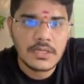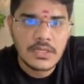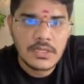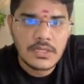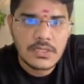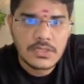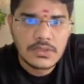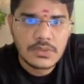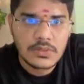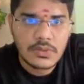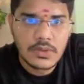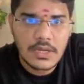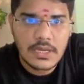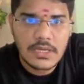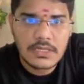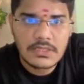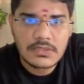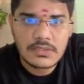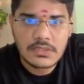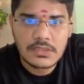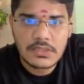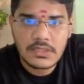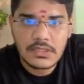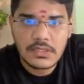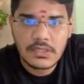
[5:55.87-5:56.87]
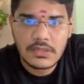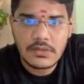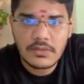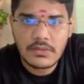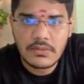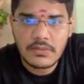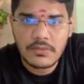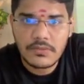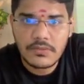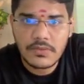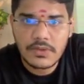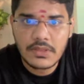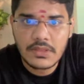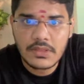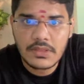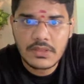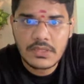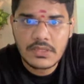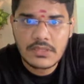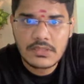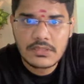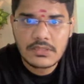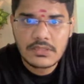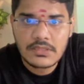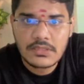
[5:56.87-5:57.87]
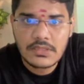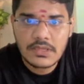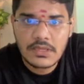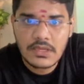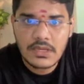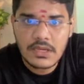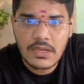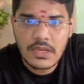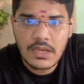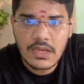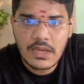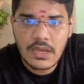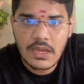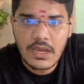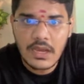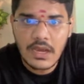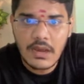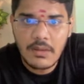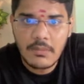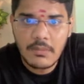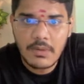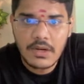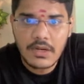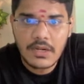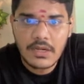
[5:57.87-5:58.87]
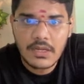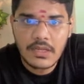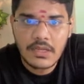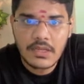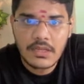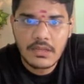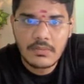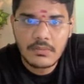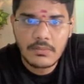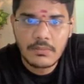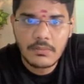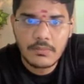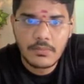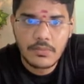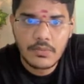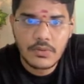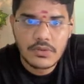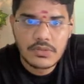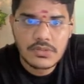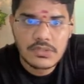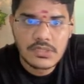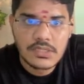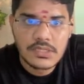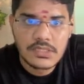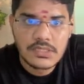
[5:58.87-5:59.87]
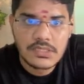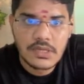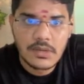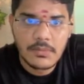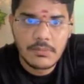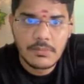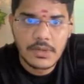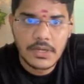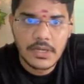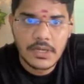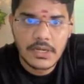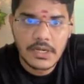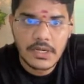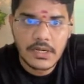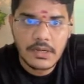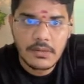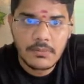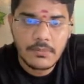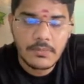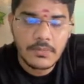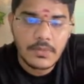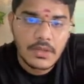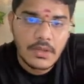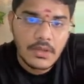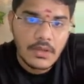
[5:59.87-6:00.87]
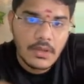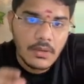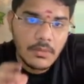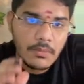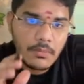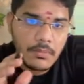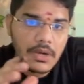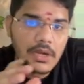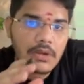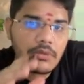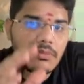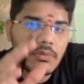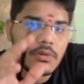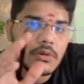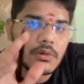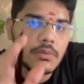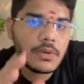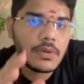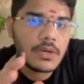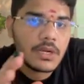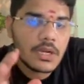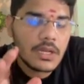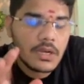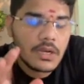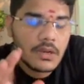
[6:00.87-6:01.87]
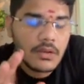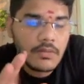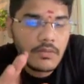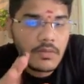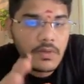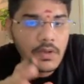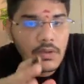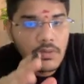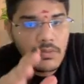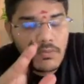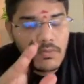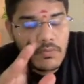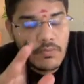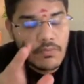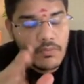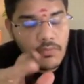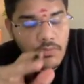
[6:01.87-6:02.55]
So actually with this, gamma T portion is completed, but we will be deriving